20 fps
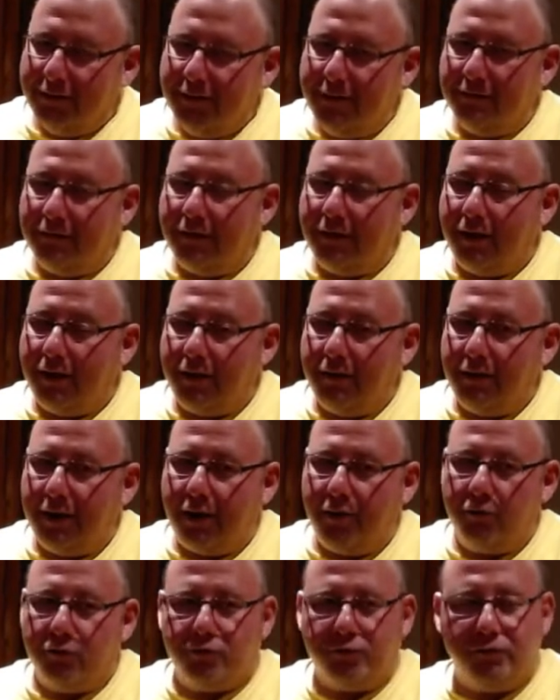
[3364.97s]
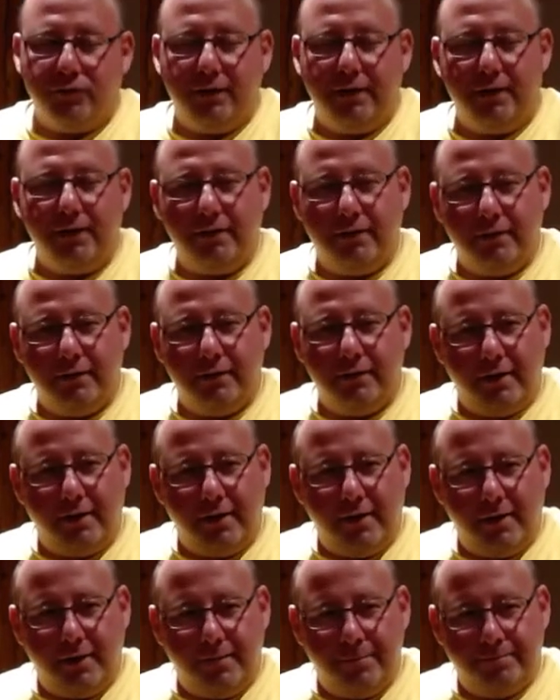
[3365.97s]
Yeah, but I was reading
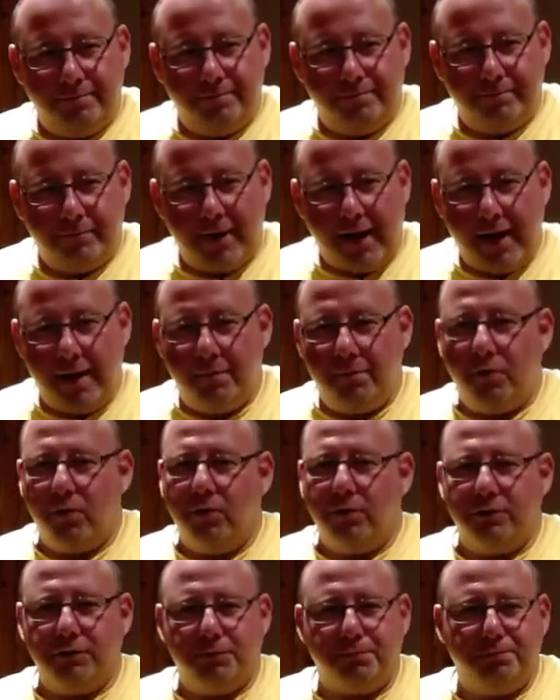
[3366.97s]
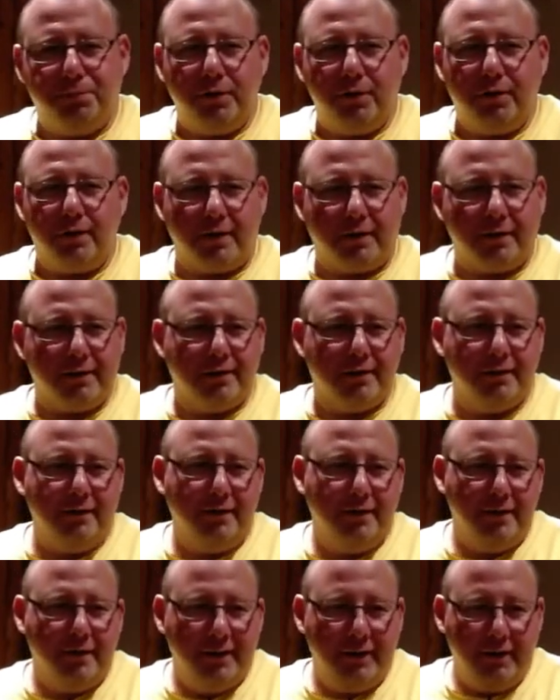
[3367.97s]
Al Morton's book,
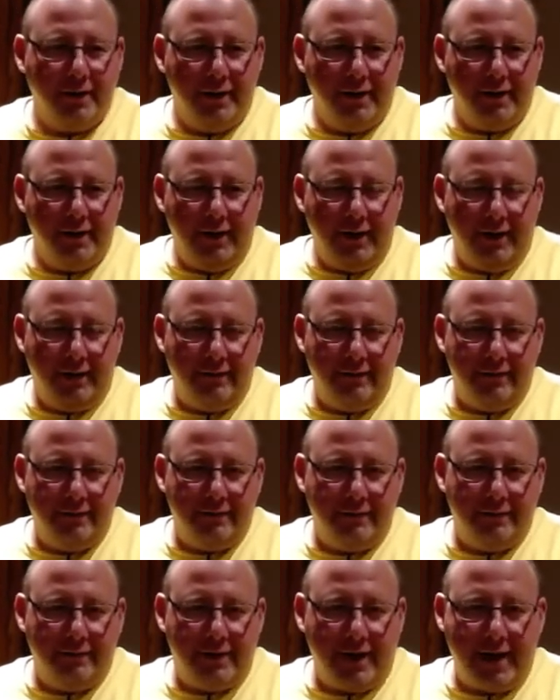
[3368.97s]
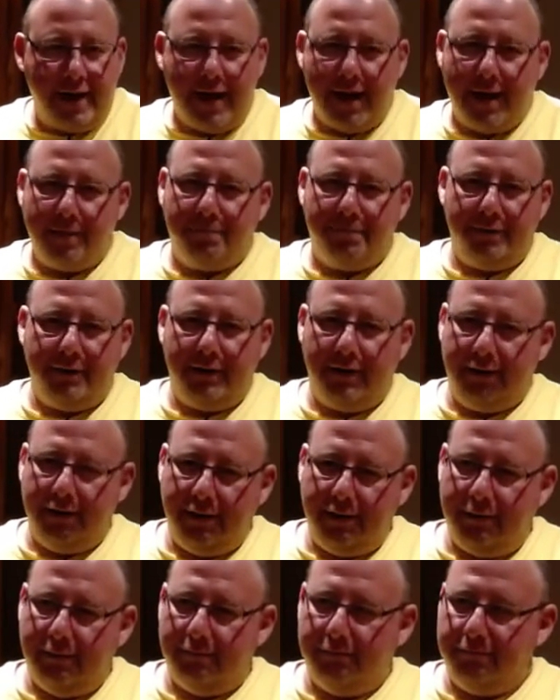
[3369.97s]
and that happened to
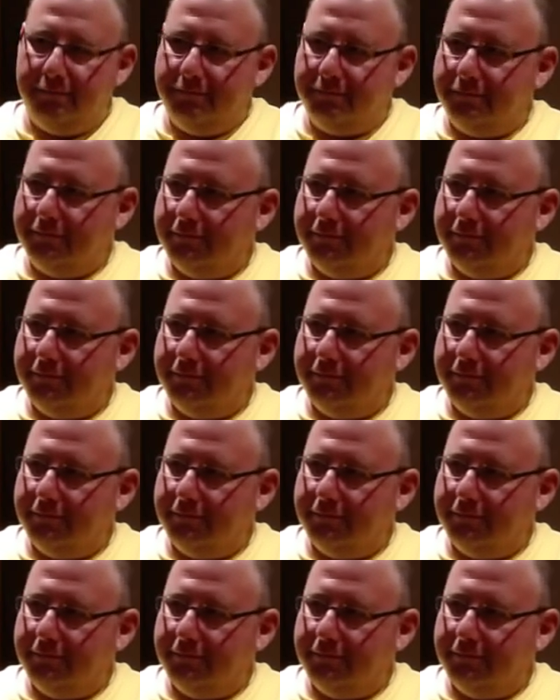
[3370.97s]
him.